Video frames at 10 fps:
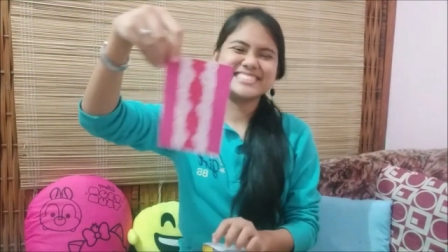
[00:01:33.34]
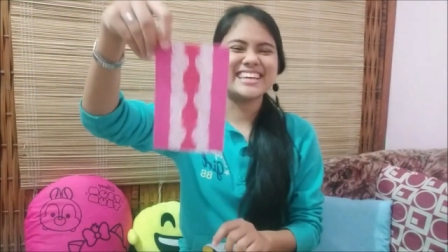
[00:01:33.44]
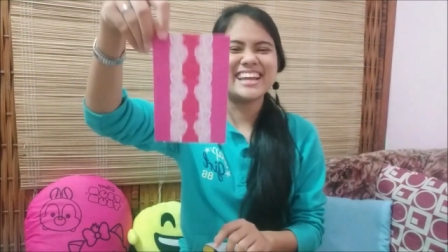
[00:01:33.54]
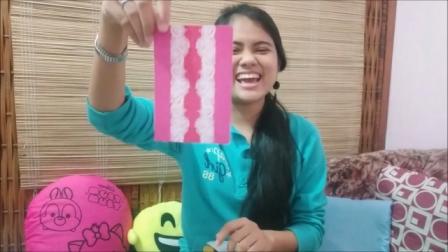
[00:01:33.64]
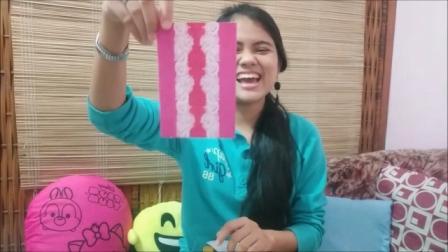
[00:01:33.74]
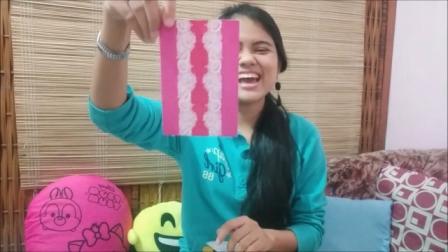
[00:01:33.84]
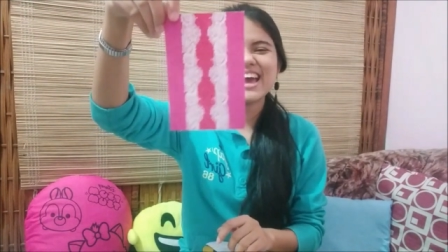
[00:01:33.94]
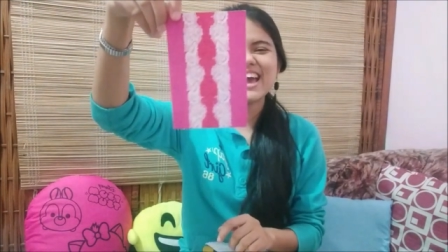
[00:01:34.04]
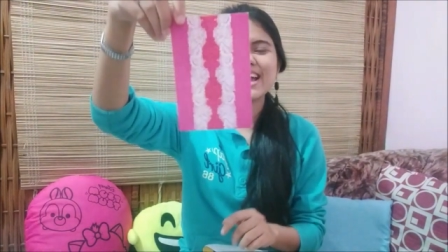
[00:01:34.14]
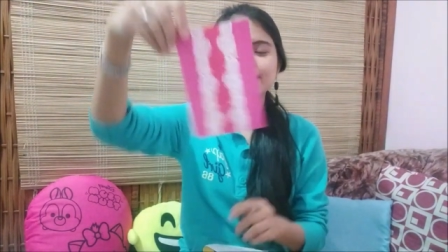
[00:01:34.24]

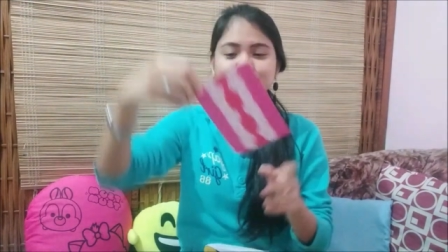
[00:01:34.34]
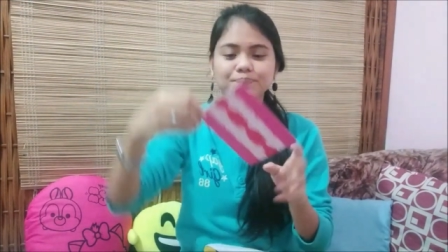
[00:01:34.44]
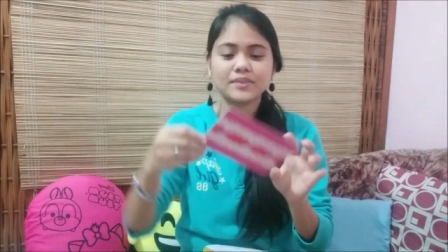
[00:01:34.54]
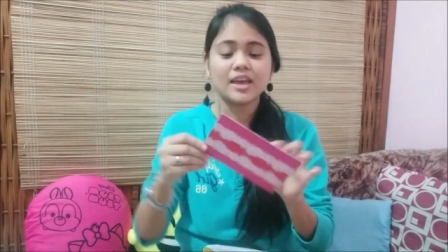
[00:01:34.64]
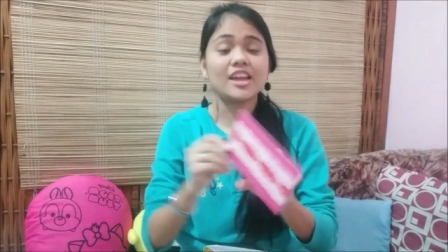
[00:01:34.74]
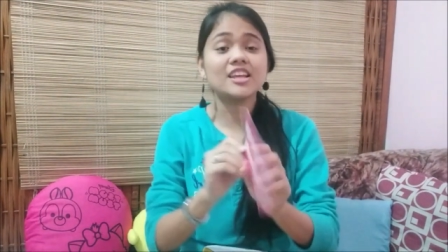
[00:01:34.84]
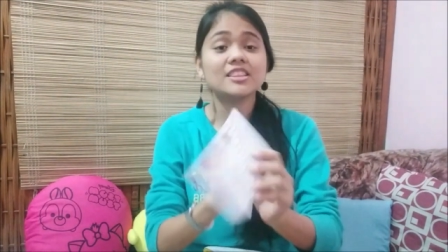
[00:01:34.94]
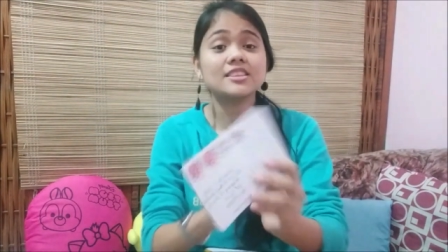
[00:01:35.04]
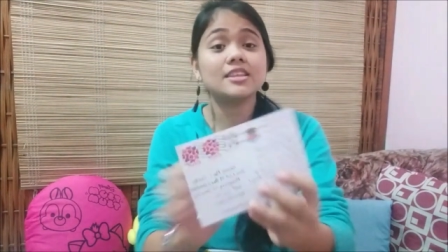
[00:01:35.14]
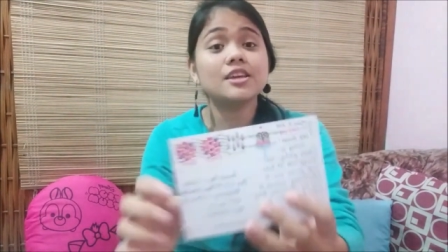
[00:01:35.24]
Ta-da! And
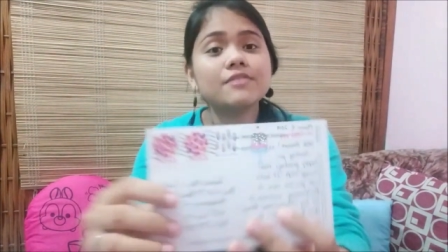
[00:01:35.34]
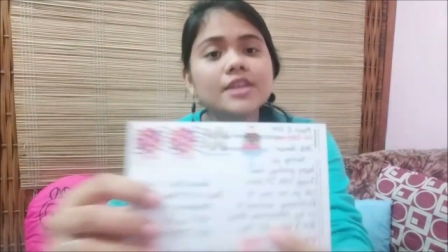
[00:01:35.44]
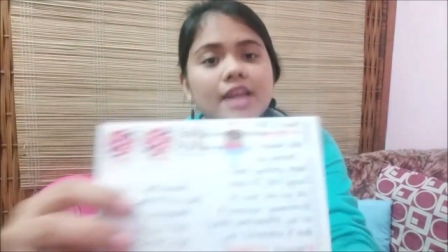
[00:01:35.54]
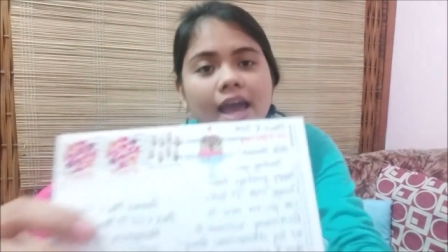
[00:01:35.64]
it even